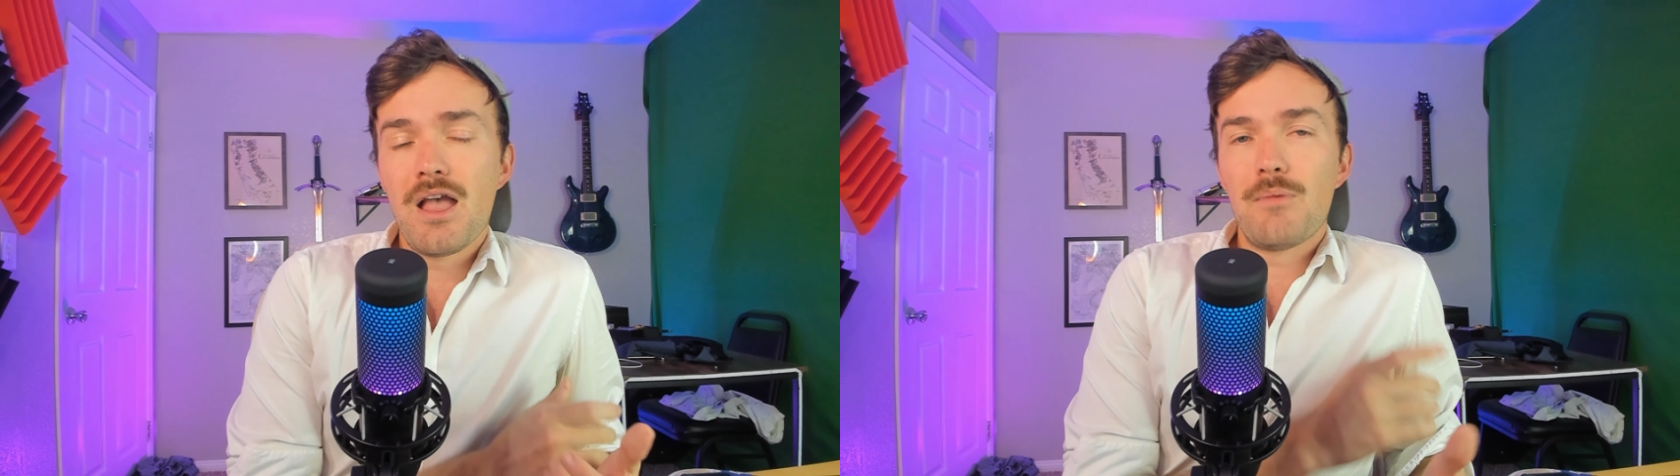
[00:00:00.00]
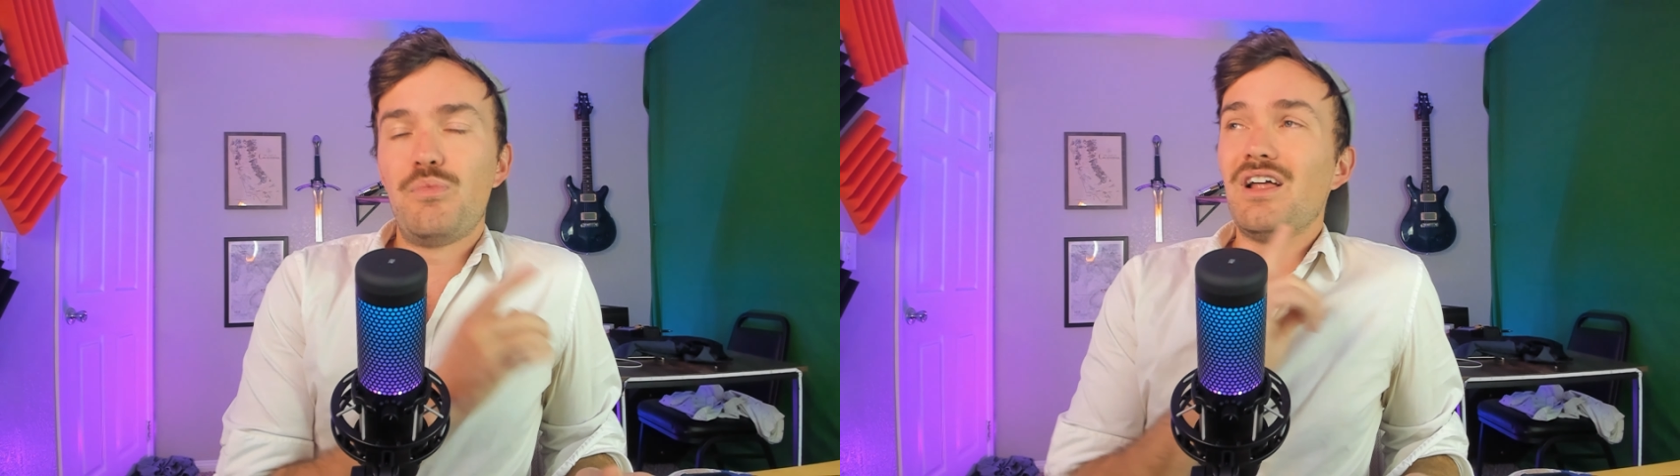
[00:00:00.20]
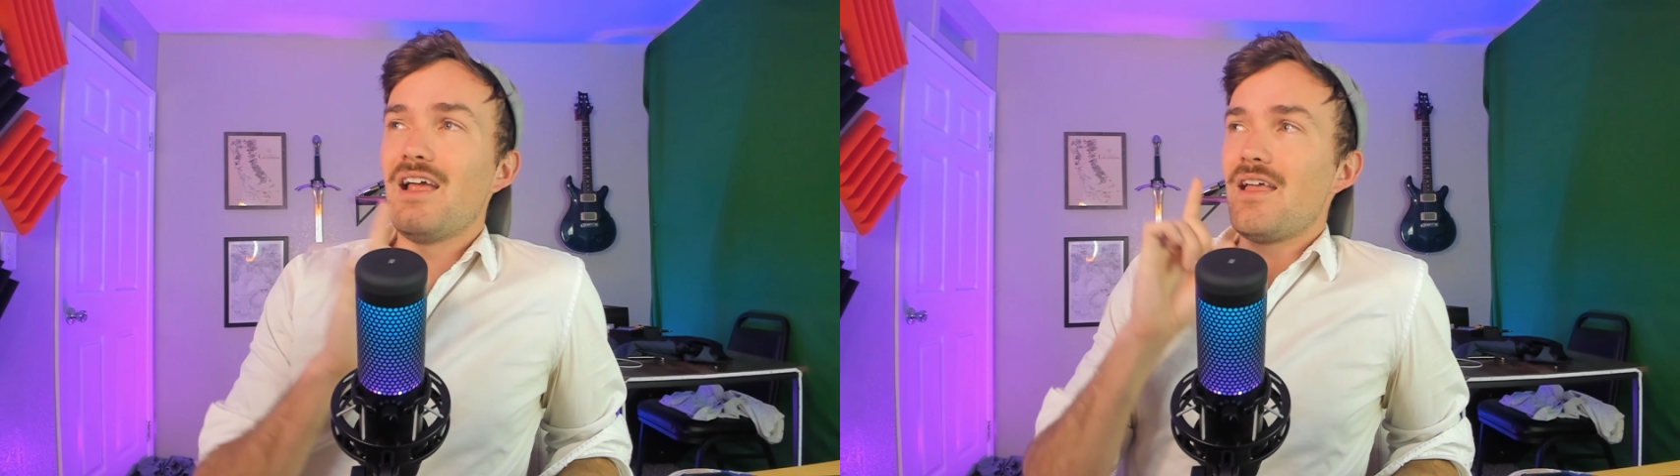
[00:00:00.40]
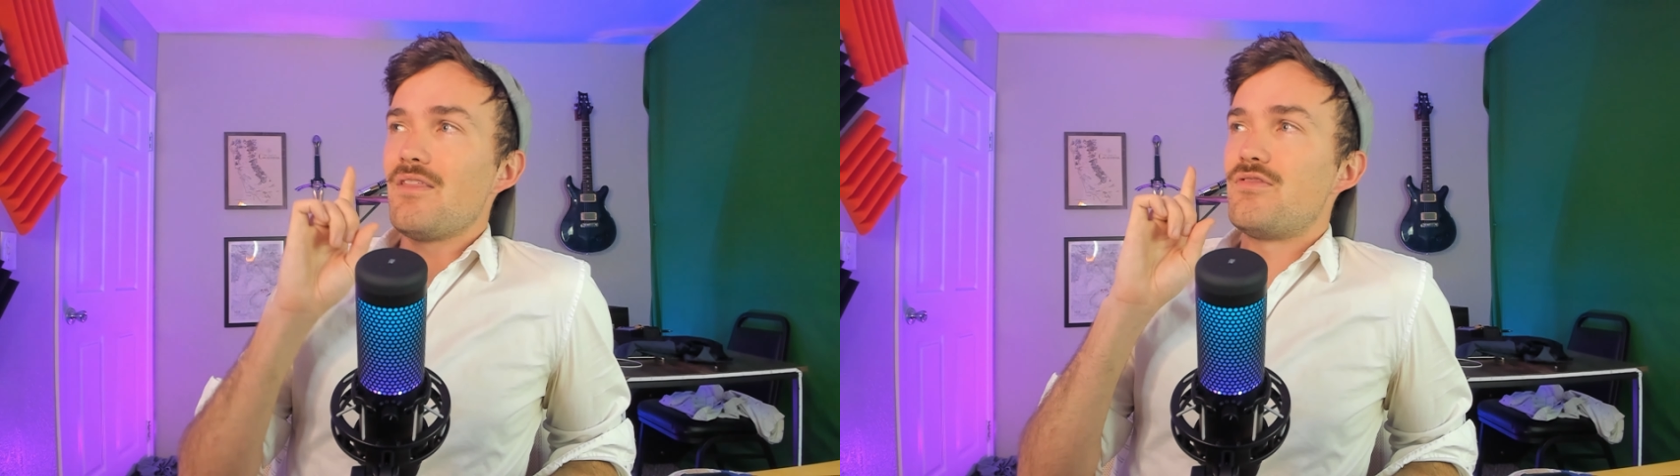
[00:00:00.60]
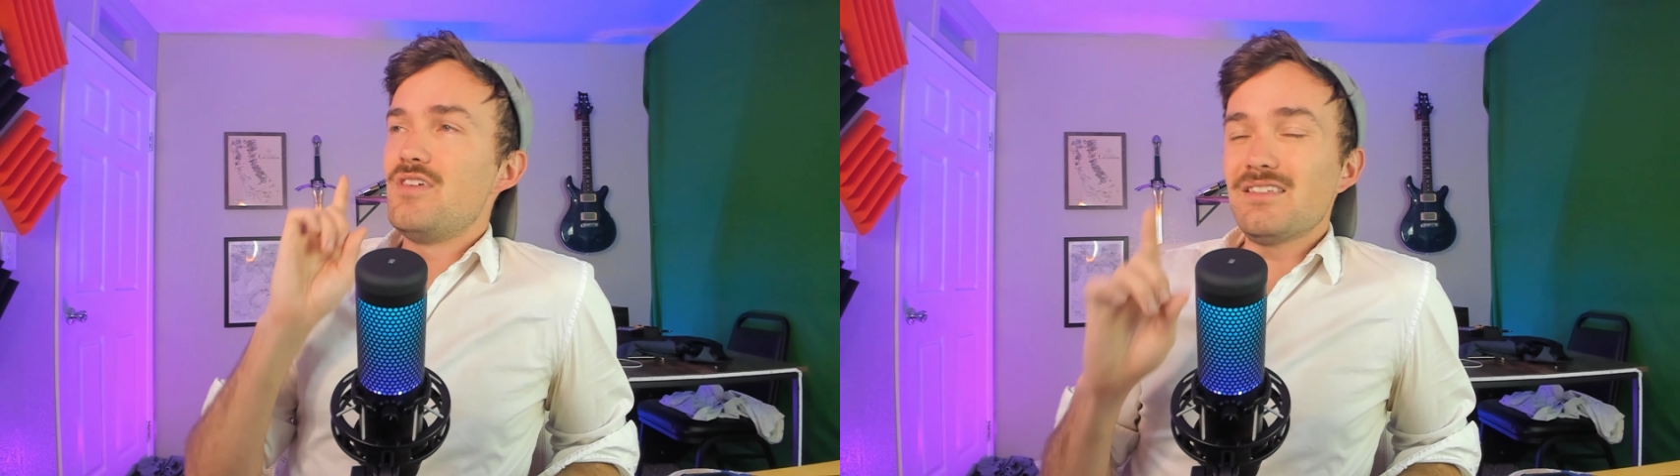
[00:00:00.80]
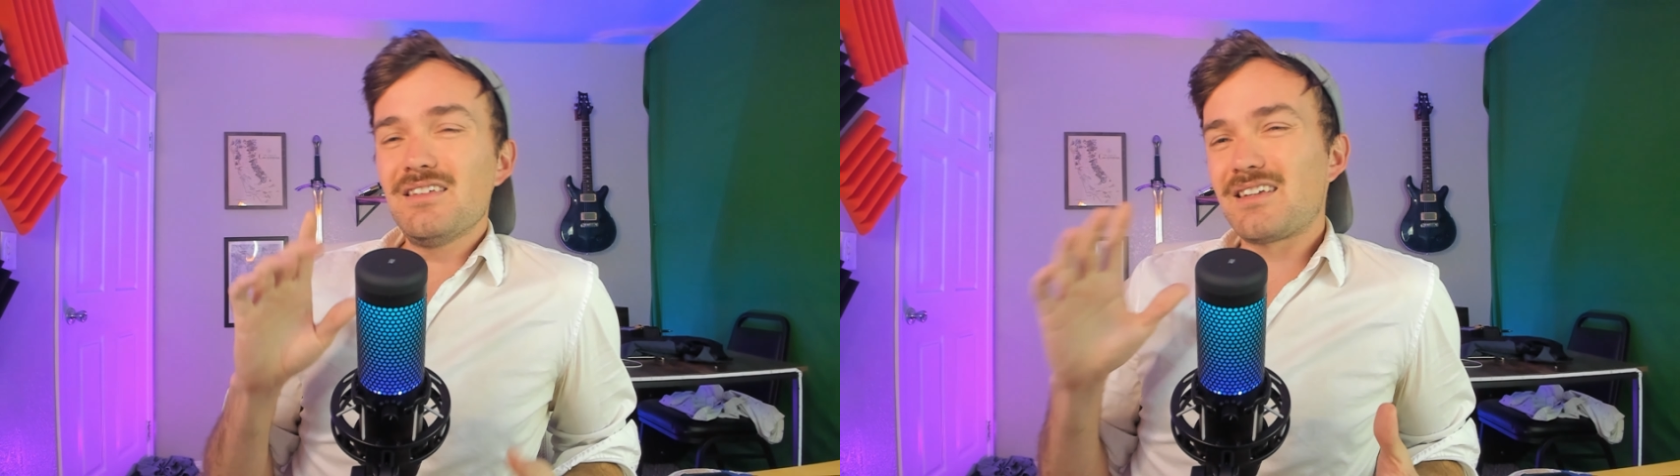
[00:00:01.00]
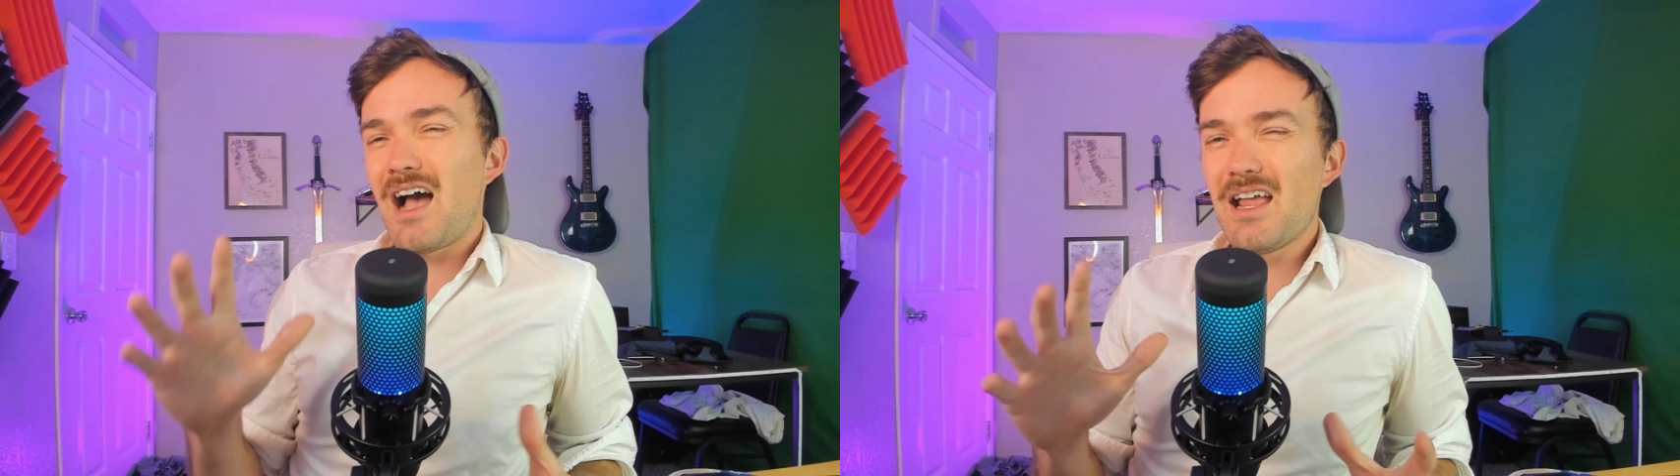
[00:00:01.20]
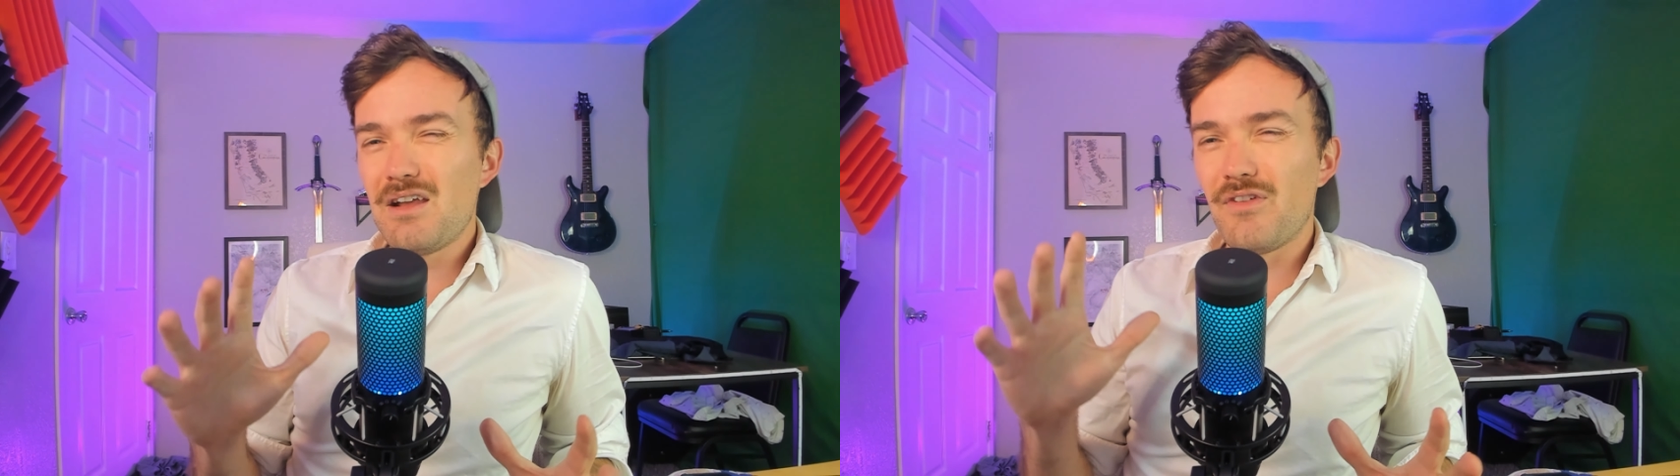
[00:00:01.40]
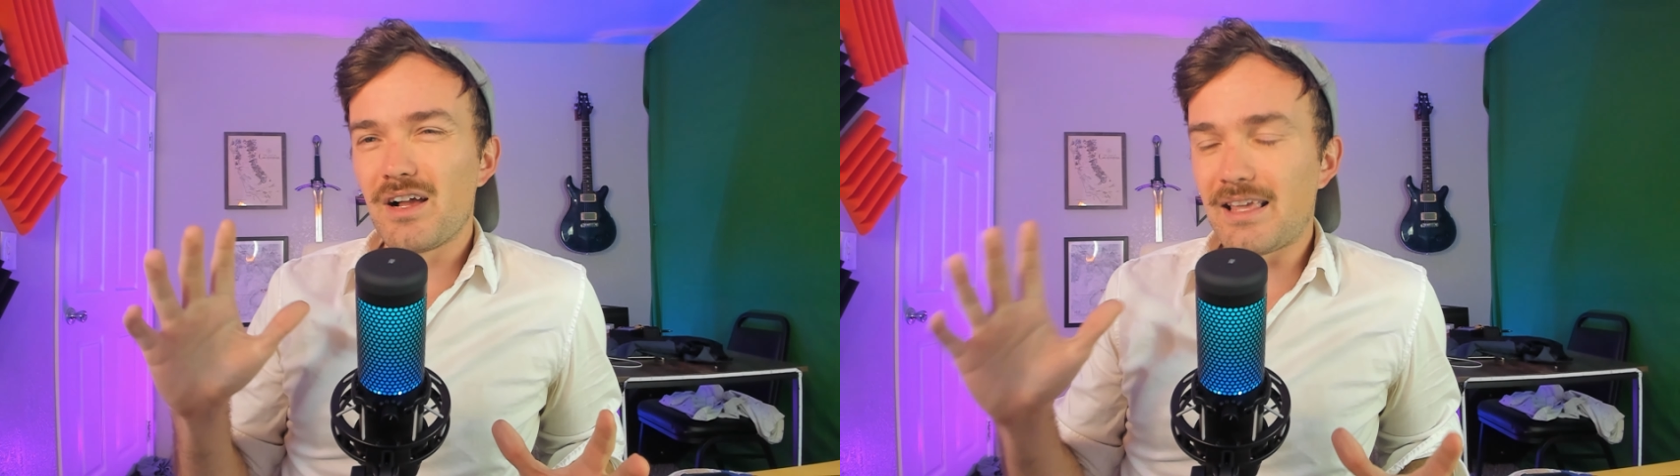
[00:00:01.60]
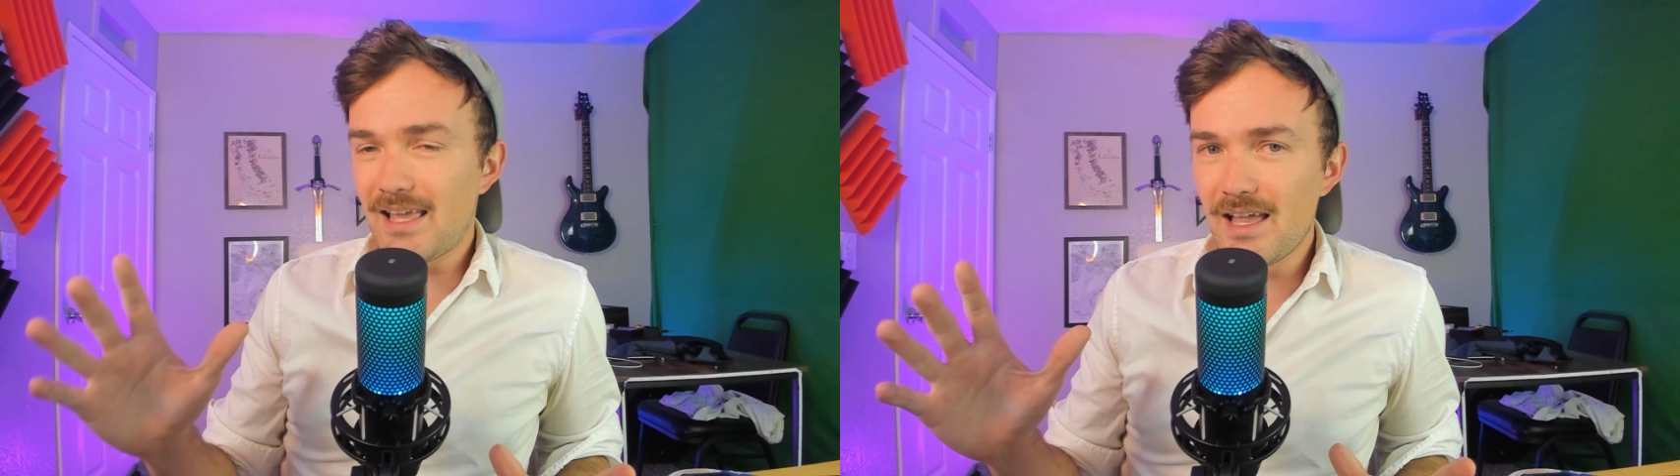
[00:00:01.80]
But this is kind of
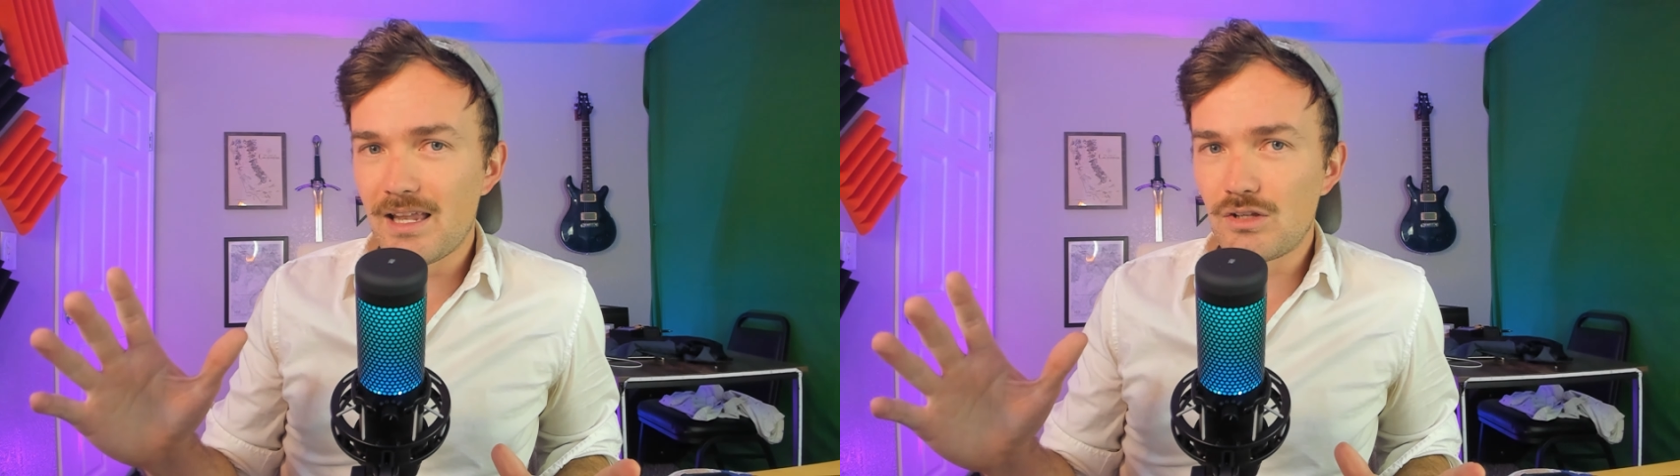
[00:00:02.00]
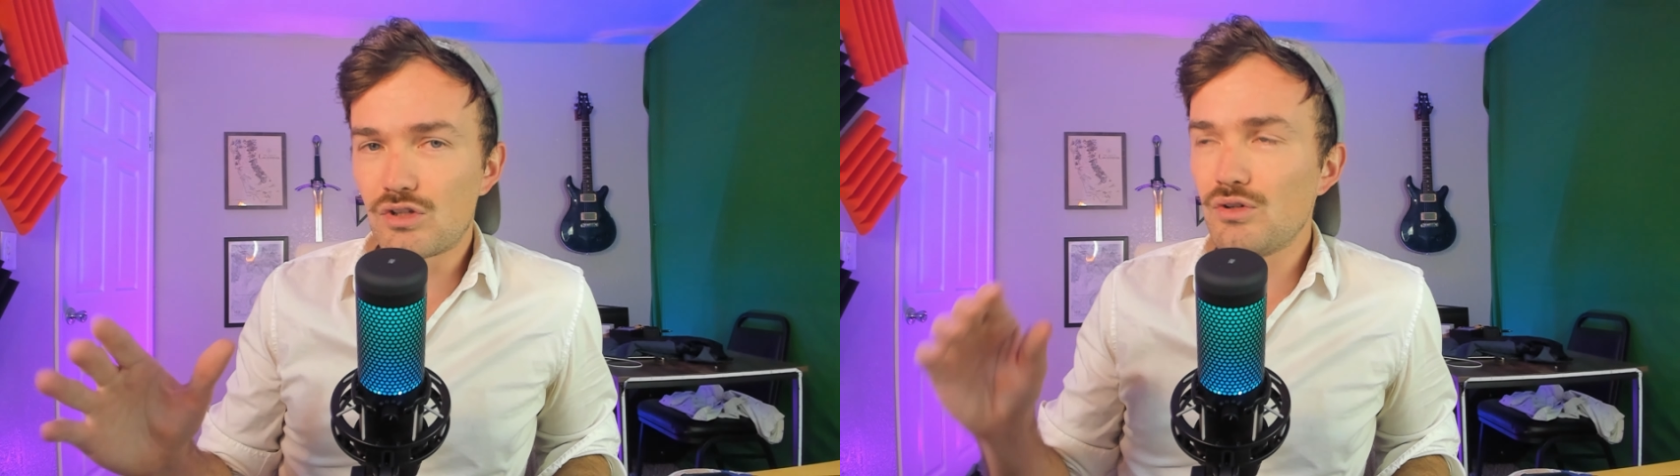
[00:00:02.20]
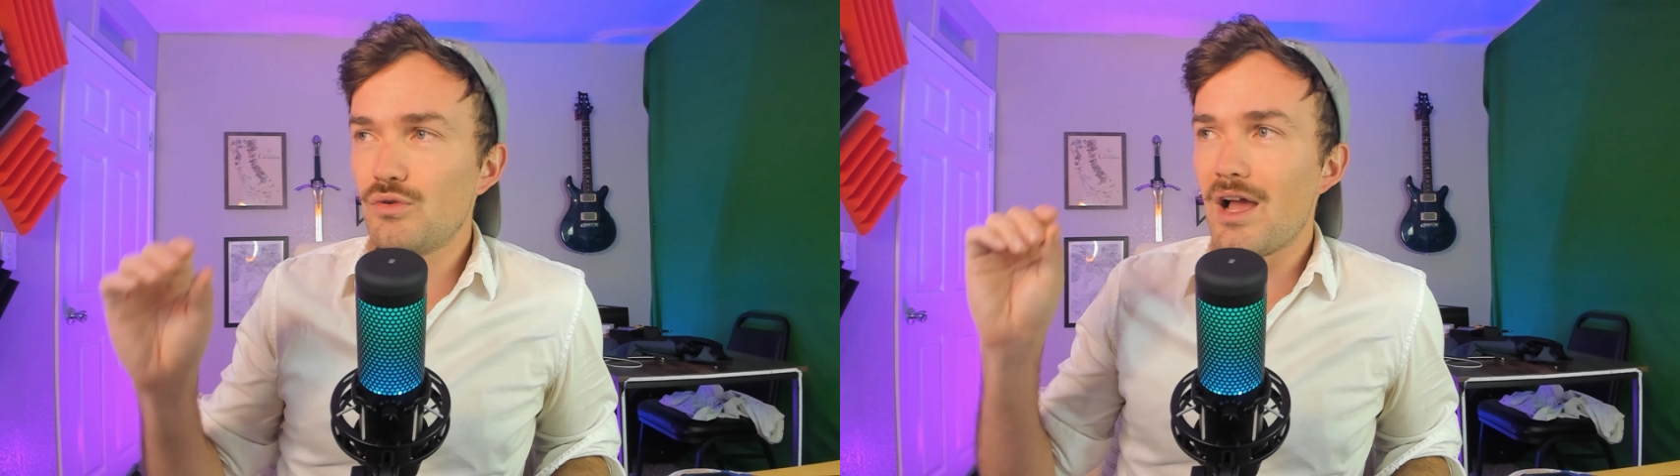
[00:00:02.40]
akin to,